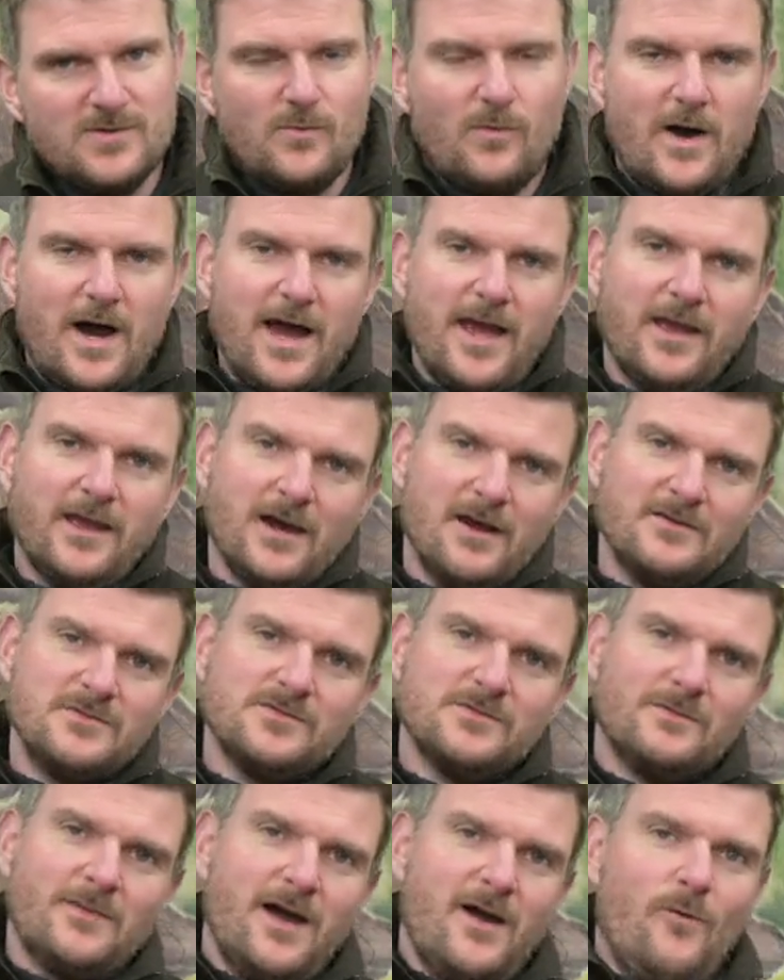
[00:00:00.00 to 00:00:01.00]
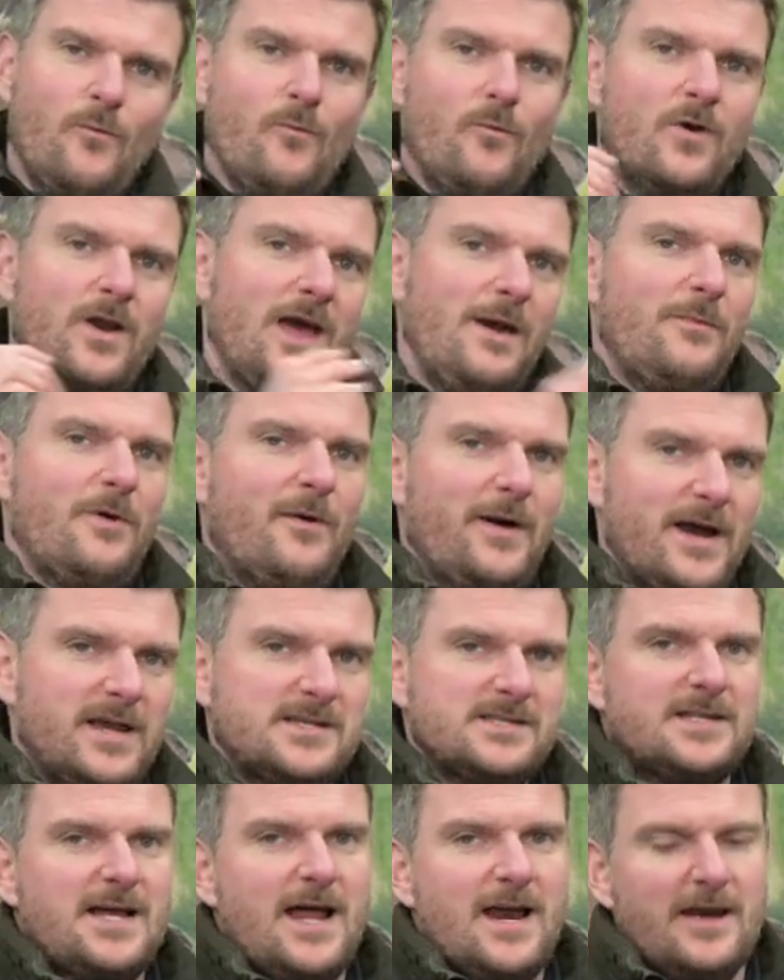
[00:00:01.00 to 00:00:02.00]
to why it goes from that 1
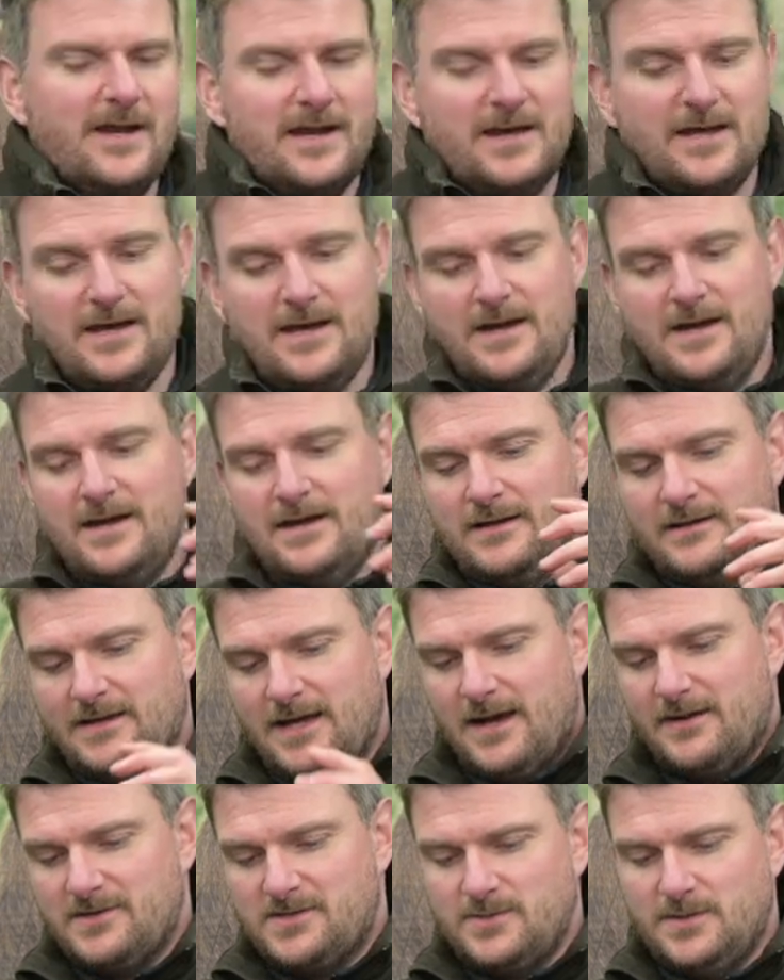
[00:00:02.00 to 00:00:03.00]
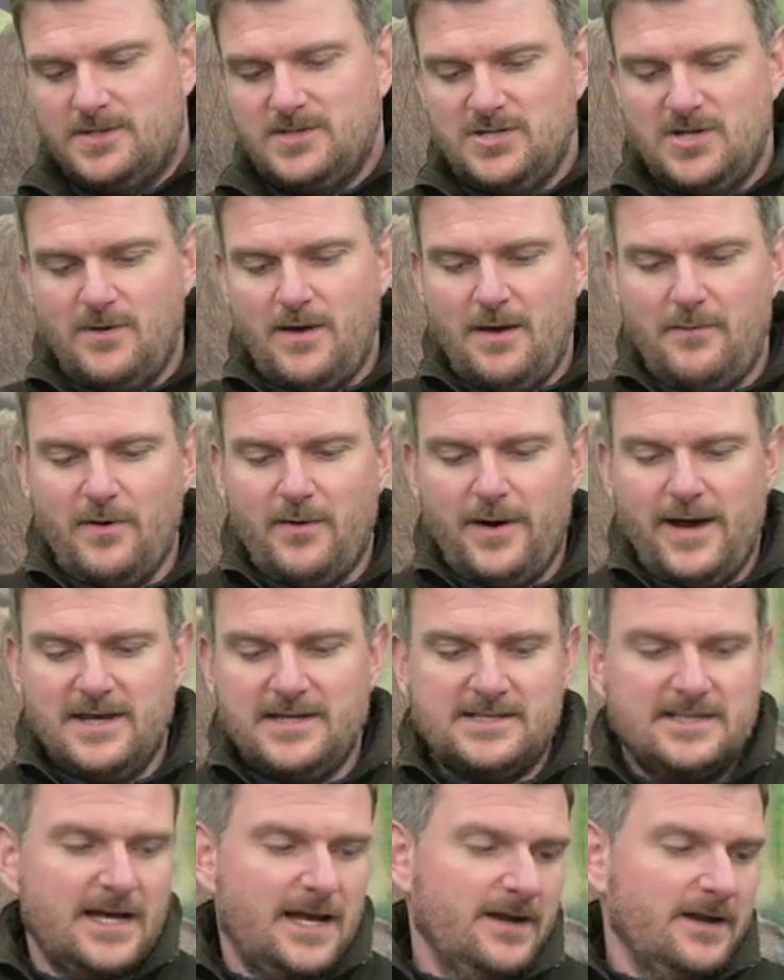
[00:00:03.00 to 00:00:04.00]
MOA standard down to a 2 MOA
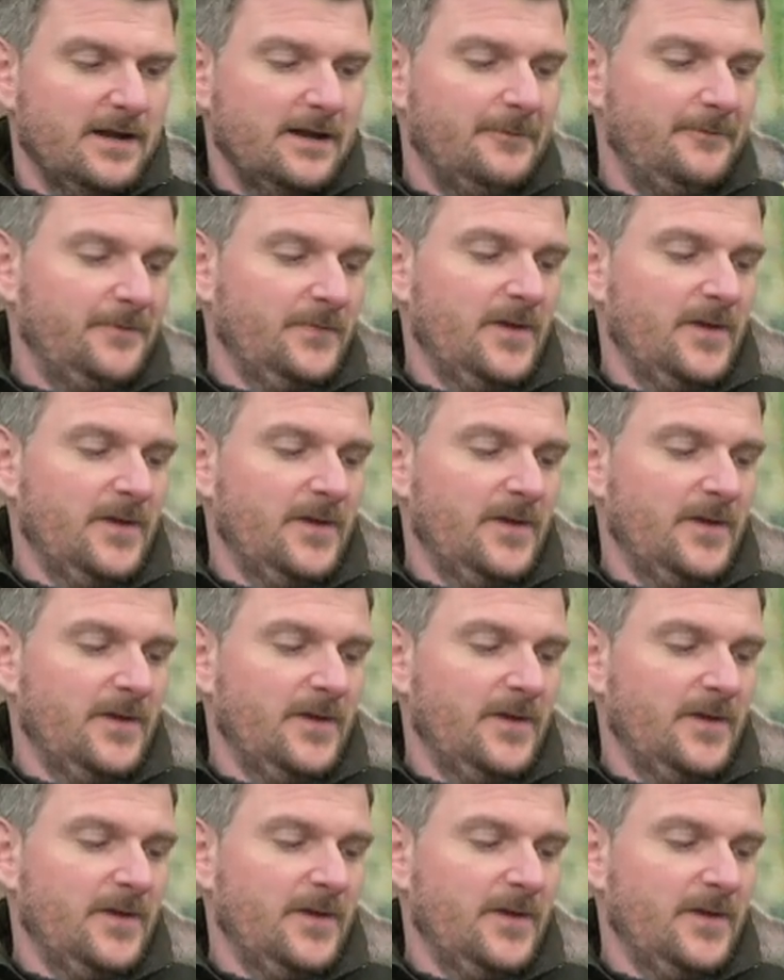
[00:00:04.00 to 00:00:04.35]
standard.